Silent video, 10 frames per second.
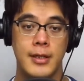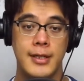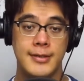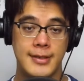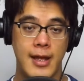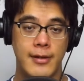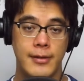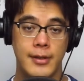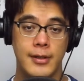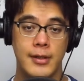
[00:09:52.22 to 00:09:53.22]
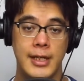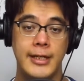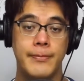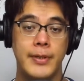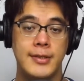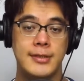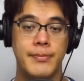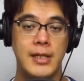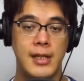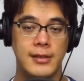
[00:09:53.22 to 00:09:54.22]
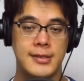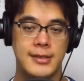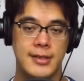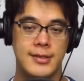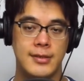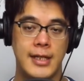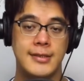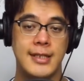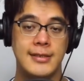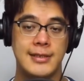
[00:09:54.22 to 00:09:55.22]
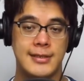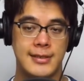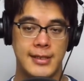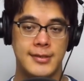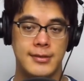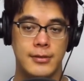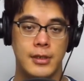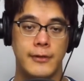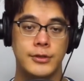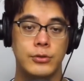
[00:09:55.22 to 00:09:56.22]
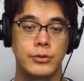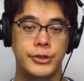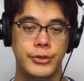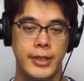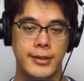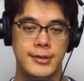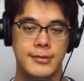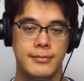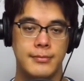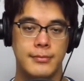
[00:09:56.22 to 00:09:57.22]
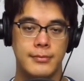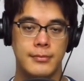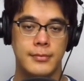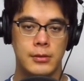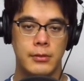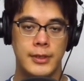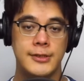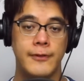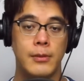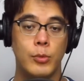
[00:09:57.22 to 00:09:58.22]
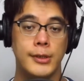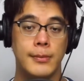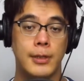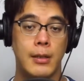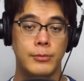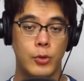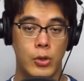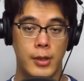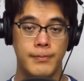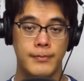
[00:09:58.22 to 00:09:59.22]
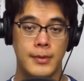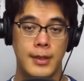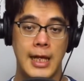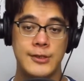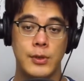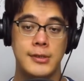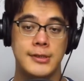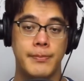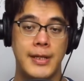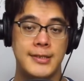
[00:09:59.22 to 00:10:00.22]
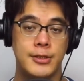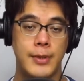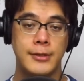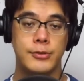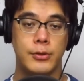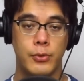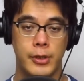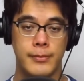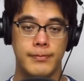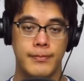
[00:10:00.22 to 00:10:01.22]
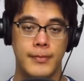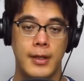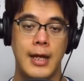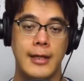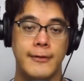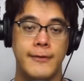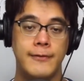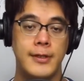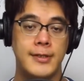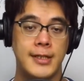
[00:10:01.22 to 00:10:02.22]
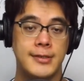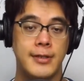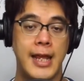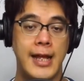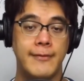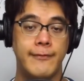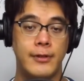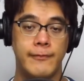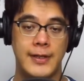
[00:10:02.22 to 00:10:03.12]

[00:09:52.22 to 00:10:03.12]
Instead, he depicts the meaninglessness and senselessness of school shootings. This film won the Palme d'Or, as well as the Best Director Award, at the 56th Cannes Film